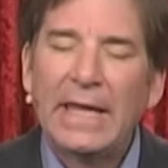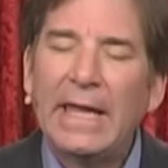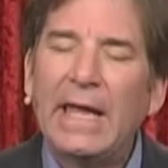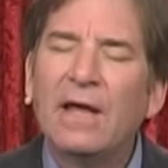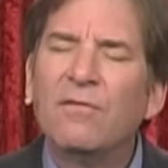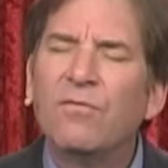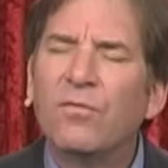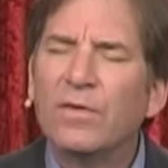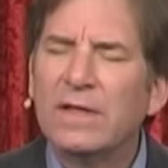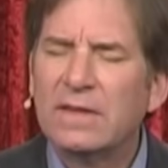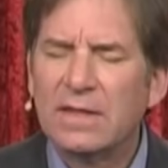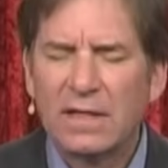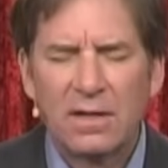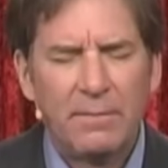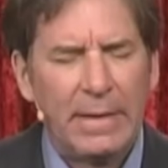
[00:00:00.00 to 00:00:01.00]

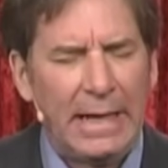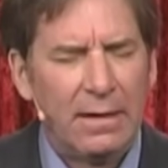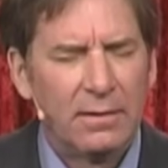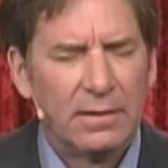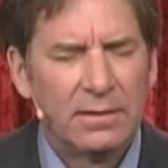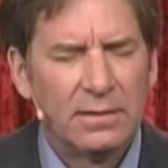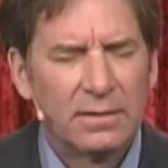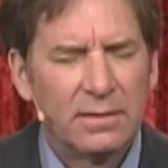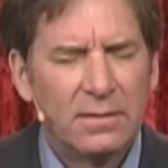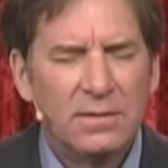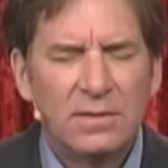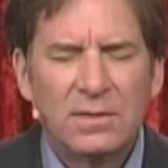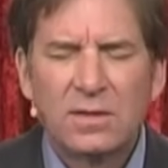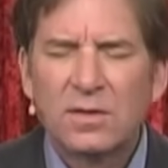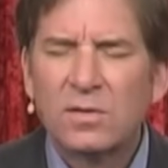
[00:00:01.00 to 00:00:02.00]
Everything about it,
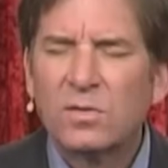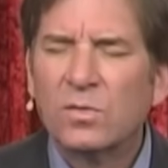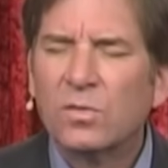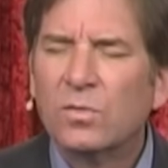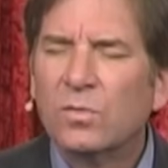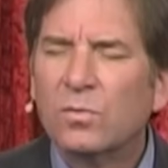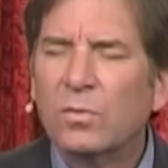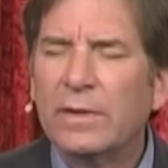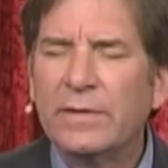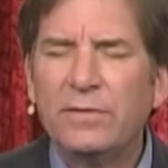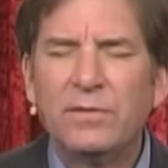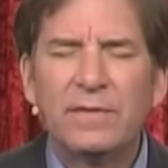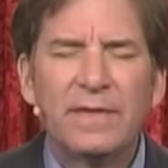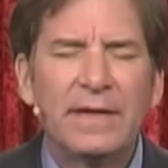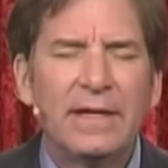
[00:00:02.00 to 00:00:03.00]
whether
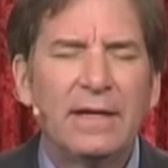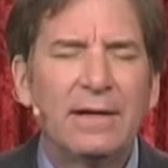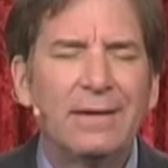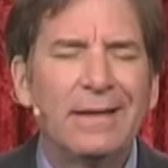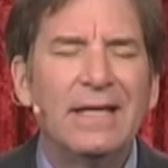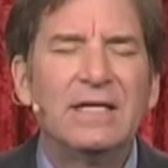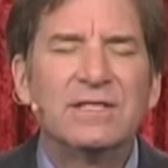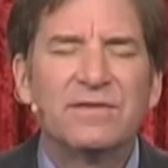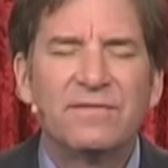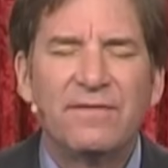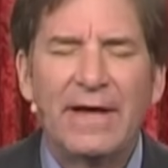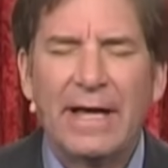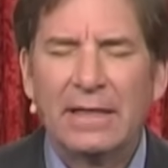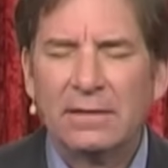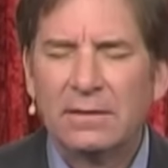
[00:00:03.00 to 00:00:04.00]
you think it's
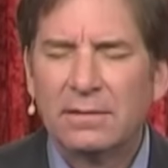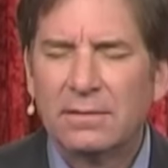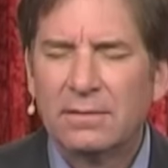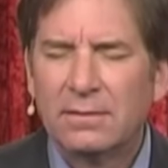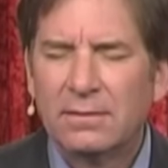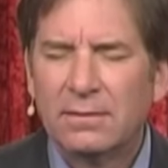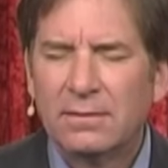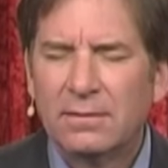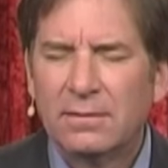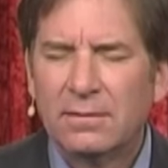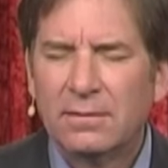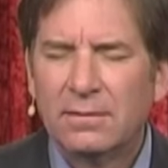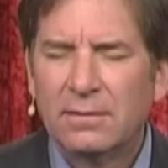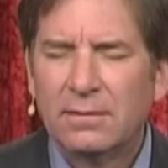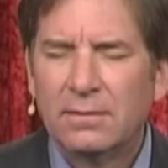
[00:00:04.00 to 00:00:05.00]
fat,
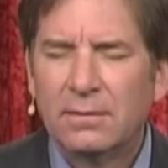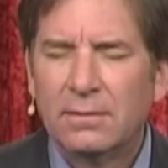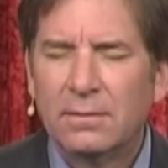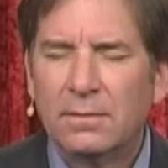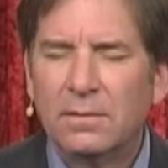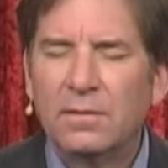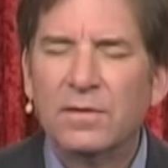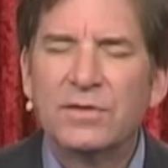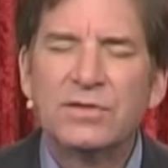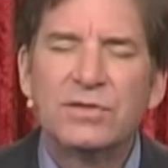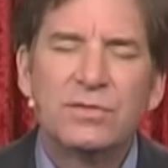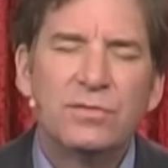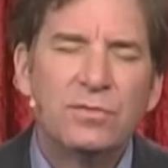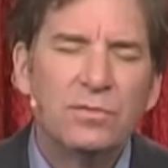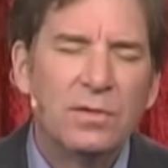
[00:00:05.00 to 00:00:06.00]
or it's
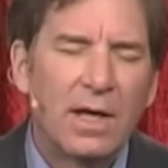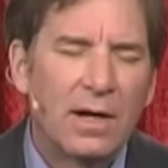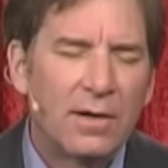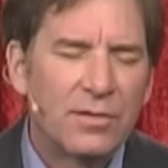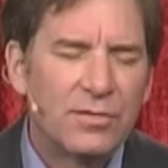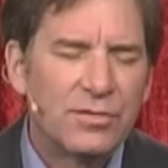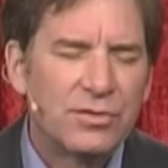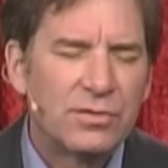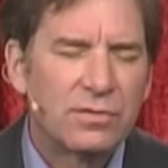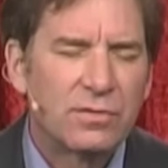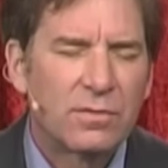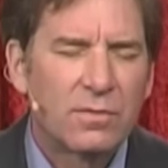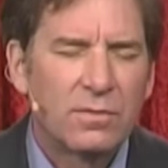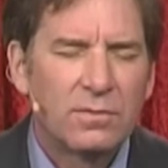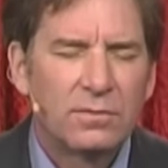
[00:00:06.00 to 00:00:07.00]
too large,
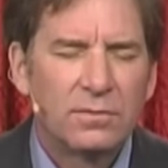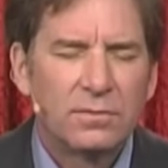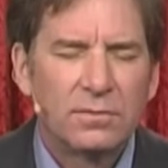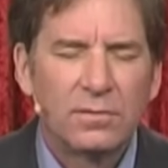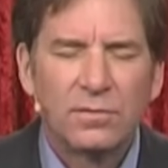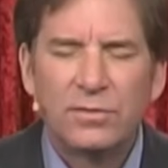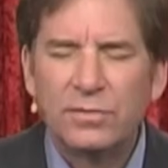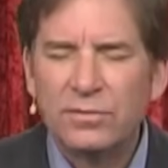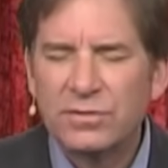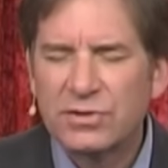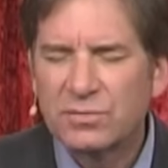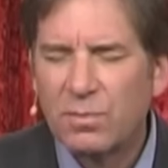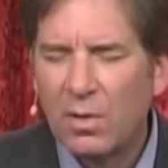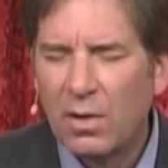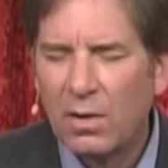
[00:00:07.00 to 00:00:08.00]
or too
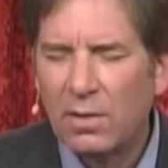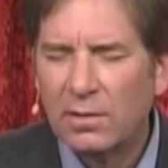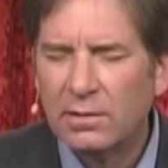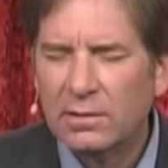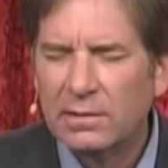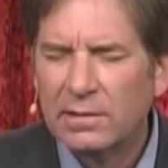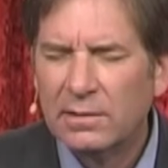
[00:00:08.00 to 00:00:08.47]
small,